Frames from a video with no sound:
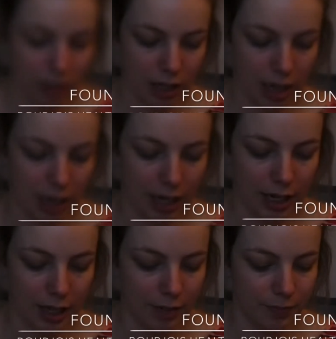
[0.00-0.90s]

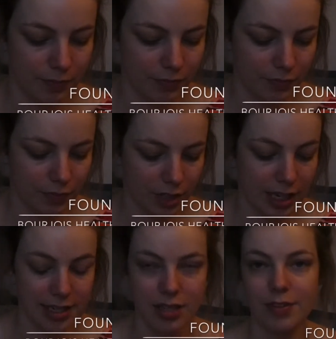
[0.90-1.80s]

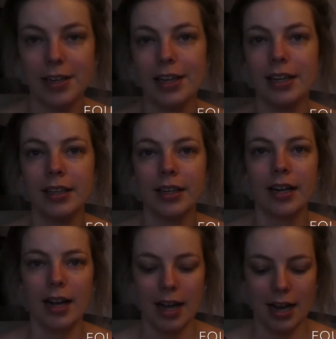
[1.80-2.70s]
Yes, it's vanilla.
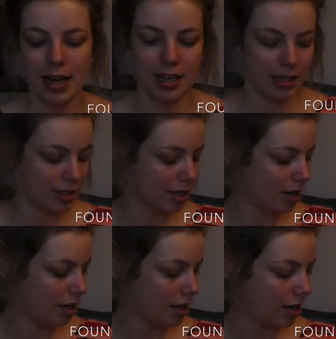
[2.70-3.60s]
And
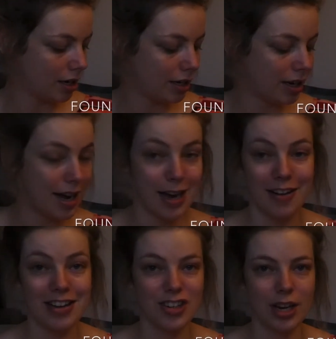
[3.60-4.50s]
I
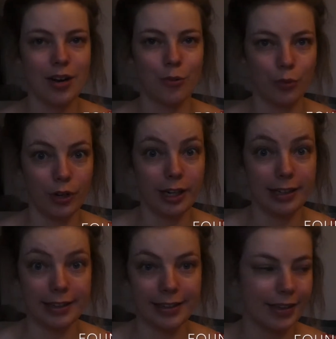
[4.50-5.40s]
actually really
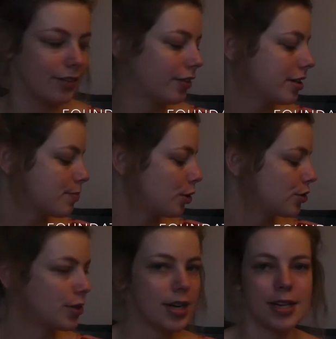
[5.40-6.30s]
at the end of this
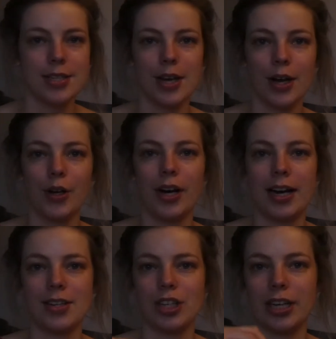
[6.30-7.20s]
bottle, so I
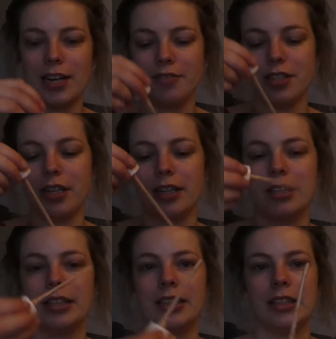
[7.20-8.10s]
actually have to
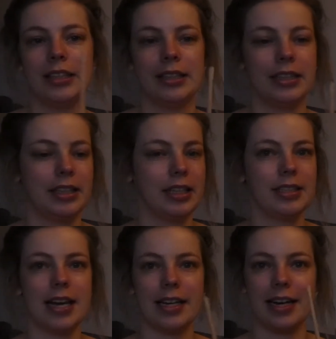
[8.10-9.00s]

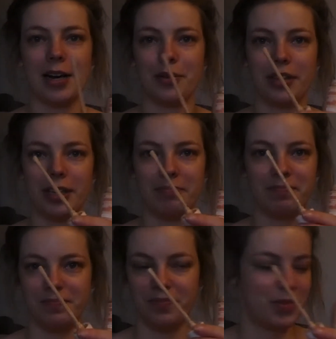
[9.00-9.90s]
take out the
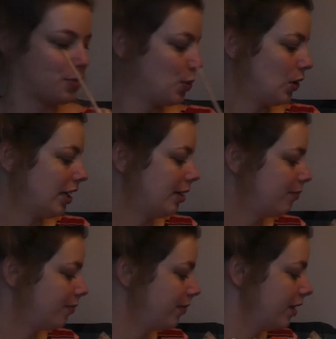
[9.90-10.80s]
spoolie
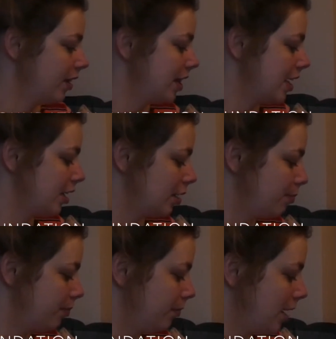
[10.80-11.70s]
thing
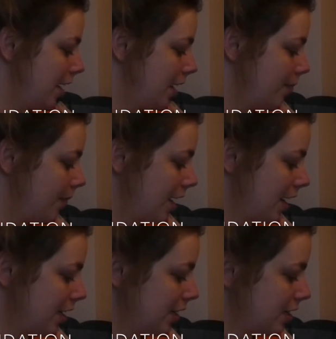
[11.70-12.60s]

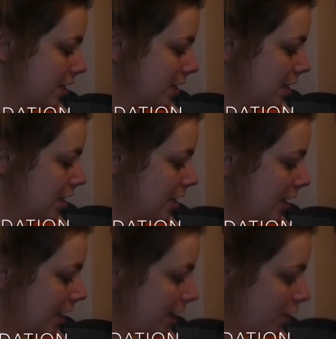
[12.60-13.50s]
and get
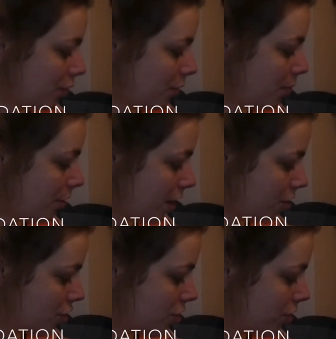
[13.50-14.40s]
it out on my
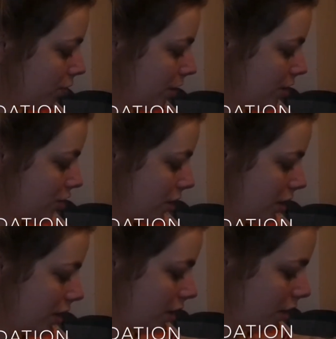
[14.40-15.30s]
brush, which
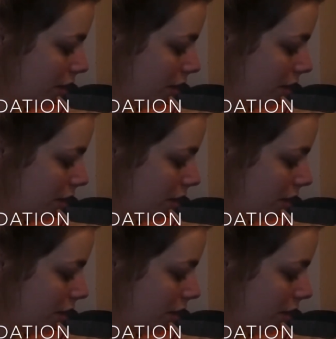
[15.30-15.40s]
I